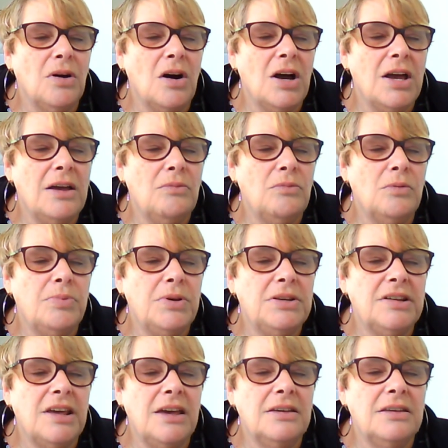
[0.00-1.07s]
I will be
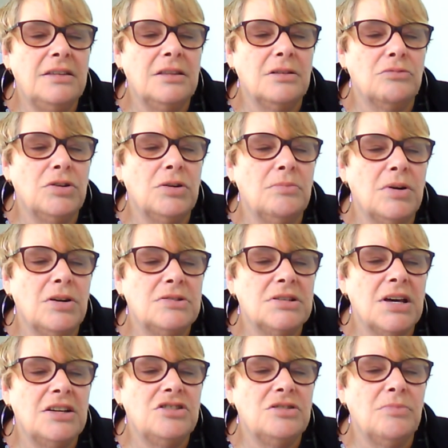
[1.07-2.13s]
tagging the real Mo
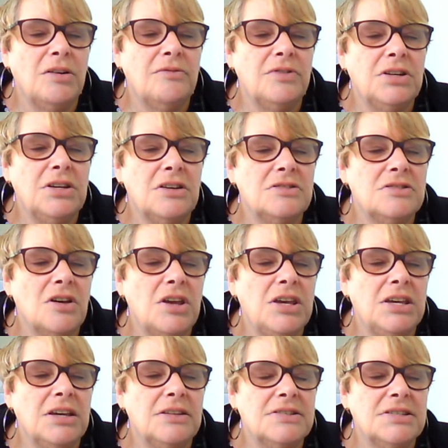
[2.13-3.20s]
Sargi in my video so he
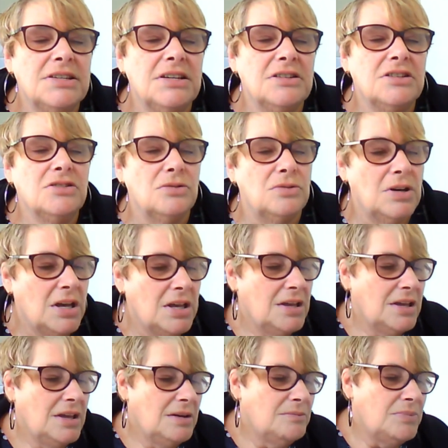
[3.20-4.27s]
can see it too.
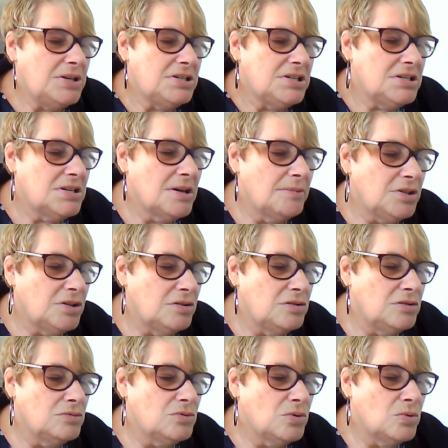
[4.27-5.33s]
BTW,
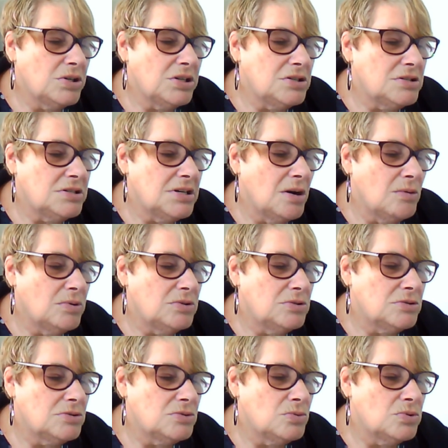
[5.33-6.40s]
you're talking to Delwyn's
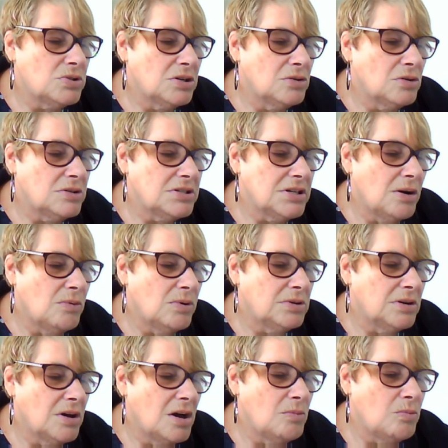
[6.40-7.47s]
daughter, not Delwyn.
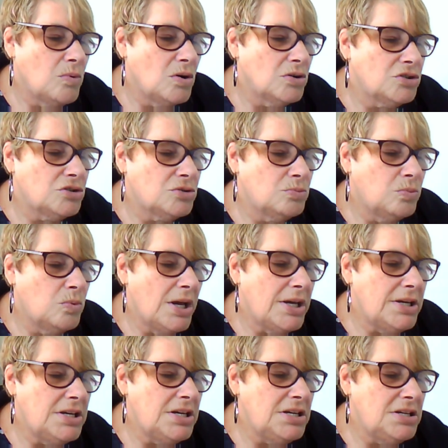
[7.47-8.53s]
I watch
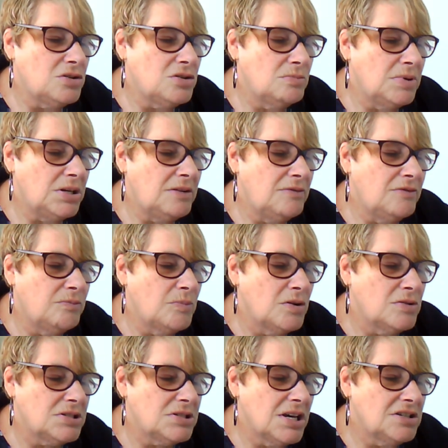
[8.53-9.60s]
way too many Mo
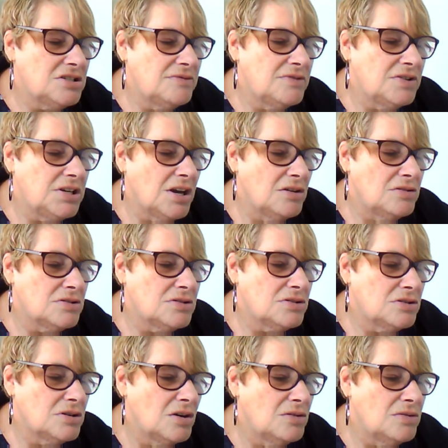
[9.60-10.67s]
Sargi videos to
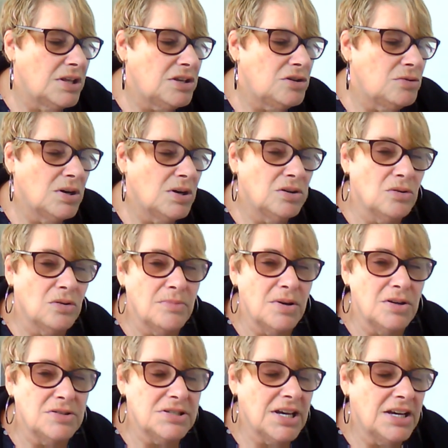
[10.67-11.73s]
know that you are not Mo
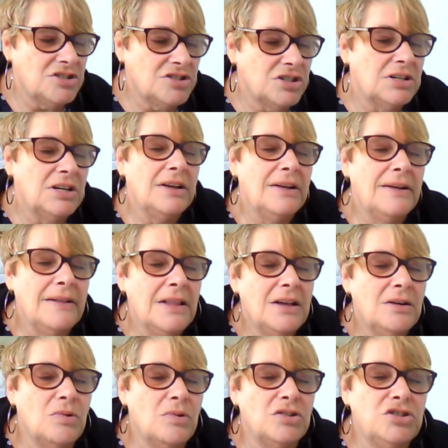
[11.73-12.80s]
Sargi.
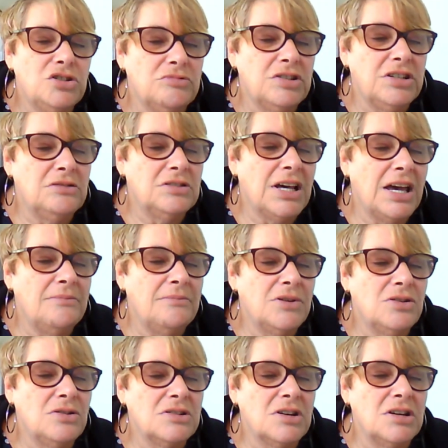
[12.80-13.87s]
What's your real name?
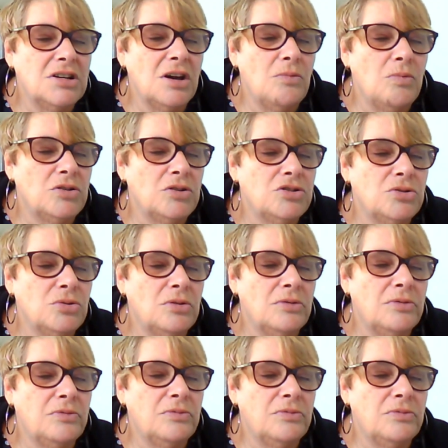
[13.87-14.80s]
Because I know what your